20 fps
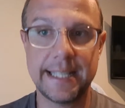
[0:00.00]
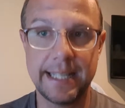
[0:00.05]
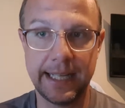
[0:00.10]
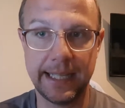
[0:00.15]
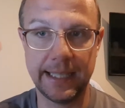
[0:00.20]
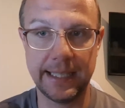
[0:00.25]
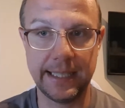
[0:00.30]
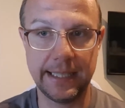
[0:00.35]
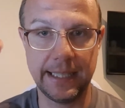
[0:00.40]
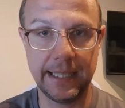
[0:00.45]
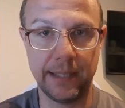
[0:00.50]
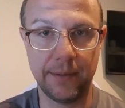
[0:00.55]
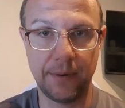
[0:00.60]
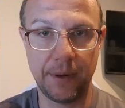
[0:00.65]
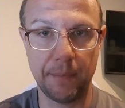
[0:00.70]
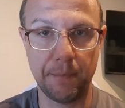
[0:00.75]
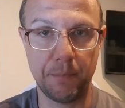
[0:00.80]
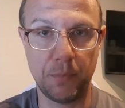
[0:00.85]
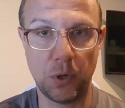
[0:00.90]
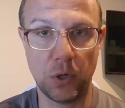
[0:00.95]
a little
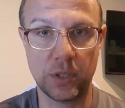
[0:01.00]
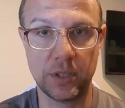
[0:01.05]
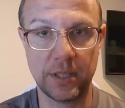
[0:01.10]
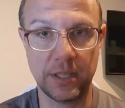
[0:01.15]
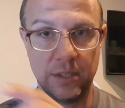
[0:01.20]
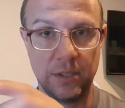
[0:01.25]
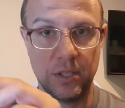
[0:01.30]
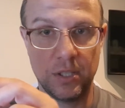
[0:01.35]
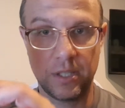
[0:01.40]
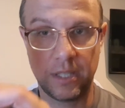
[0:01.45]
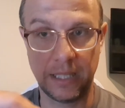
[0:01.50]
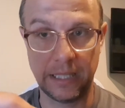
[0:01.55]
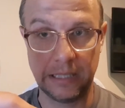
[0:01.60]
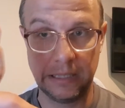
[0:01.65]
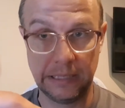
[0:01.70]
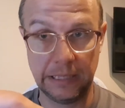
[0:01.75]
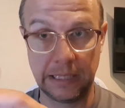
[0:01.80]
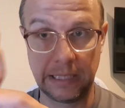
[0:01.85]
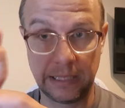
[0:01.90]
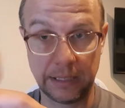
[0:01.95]
red box, and you just
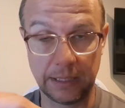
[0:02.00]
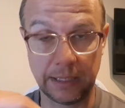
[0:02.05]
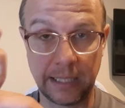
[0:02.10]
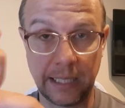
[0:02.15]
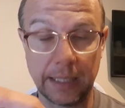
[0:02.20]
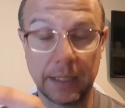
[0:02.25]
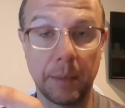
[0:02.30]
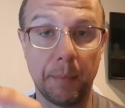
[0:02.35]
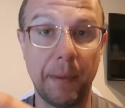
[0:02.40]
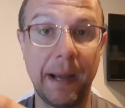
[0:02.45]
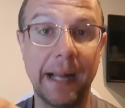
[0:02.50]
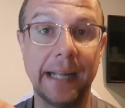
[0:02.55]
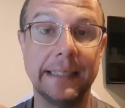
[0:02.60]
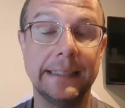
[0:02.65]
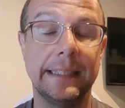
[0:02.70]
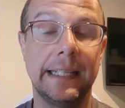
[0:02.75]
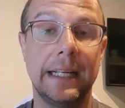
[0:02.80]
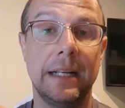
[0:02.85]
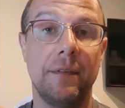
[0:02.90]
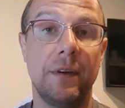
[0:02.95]
click the
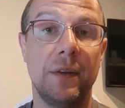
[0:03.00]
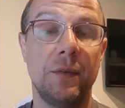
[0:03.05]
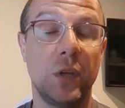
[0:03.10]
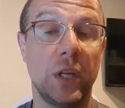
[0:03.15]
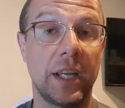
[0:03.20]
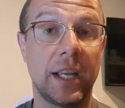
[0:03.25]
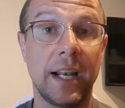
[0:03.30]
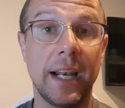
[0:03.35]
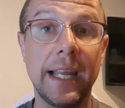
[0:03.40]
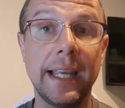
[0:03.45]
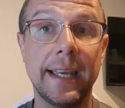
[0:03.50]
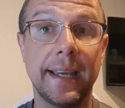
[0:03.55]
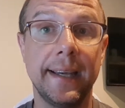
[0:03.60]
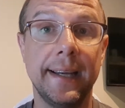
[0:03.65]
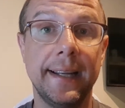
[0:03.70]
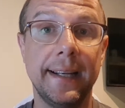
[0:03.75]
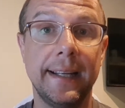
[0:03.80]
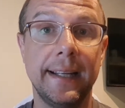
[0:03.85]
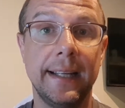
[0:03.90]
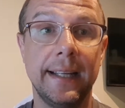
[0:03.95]
button, and then when you click
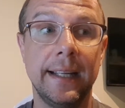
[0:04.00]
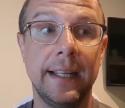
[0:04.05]
it,